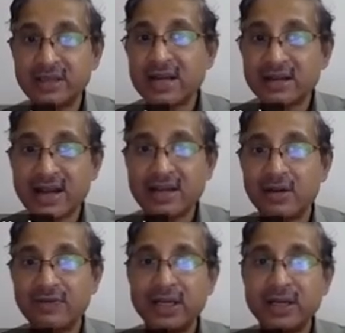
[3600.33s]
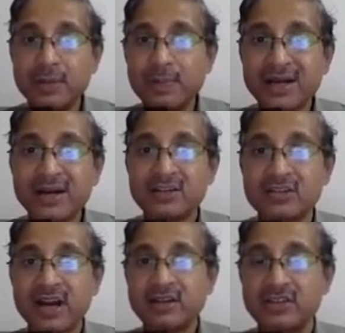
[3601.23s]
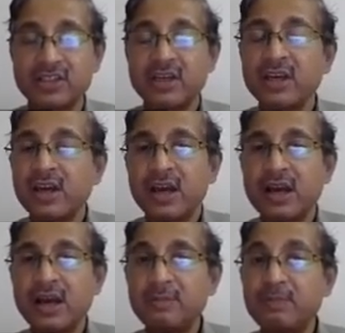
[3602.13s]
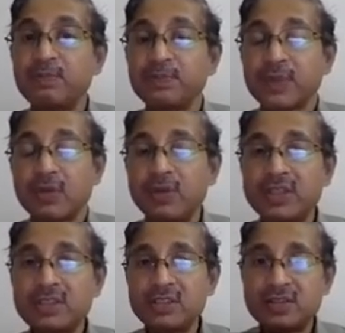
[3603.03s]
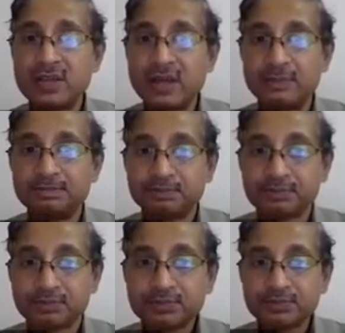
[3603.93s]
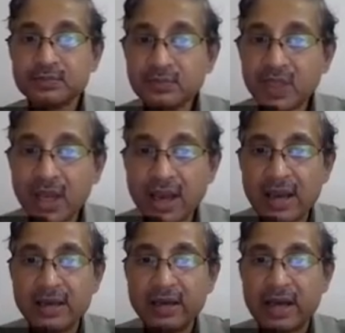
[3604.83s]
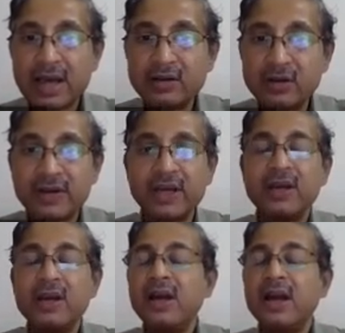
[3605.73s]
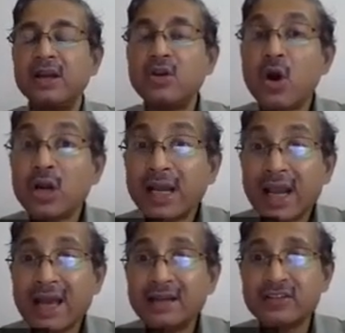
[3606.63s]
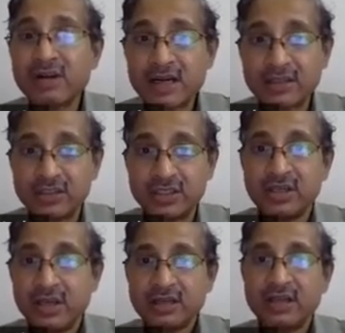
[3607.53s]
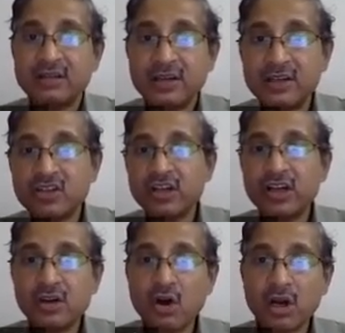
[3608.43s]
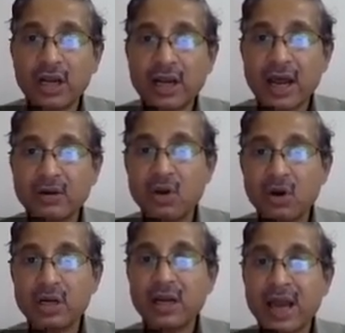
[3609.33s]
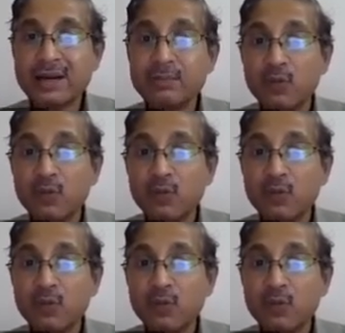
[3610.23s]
that kind of an independent strategy, which is a kind of a non-aligned strategy. The traditional non-aligned